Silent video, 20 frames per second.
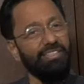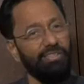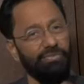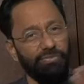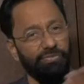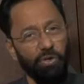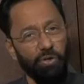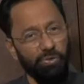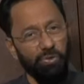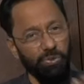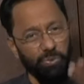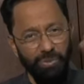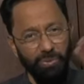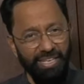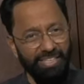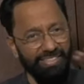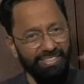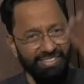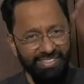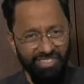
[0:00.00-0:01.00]
of course, who
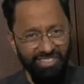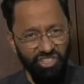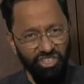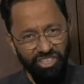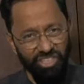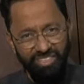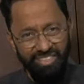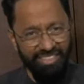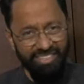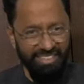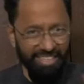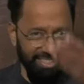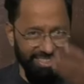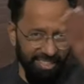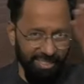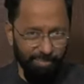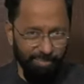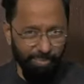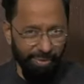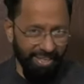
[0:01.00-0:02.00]
gets injured and
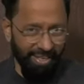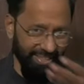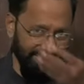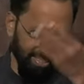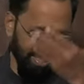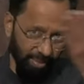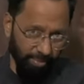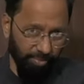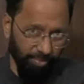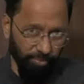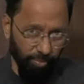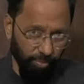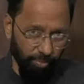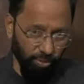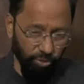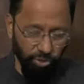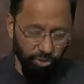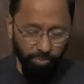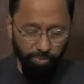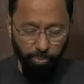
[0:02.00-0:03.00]
doesn't play some of the
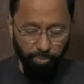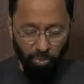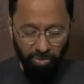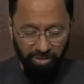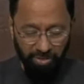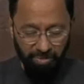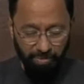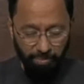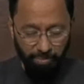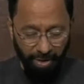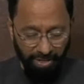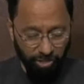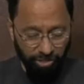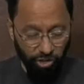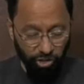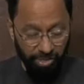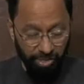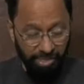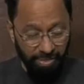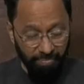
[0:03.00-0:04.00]
most important
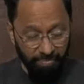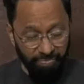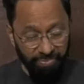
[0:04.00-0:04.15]
matches.